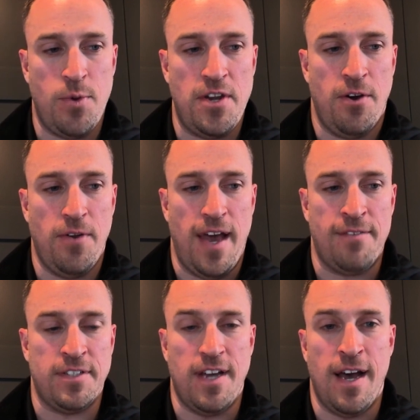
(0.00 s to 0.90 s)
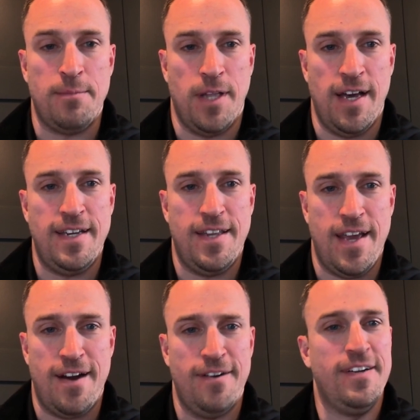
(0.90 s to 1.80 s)
we don't have a timeline
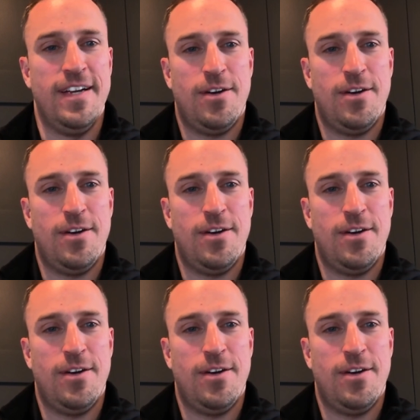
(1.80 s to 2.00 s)
there.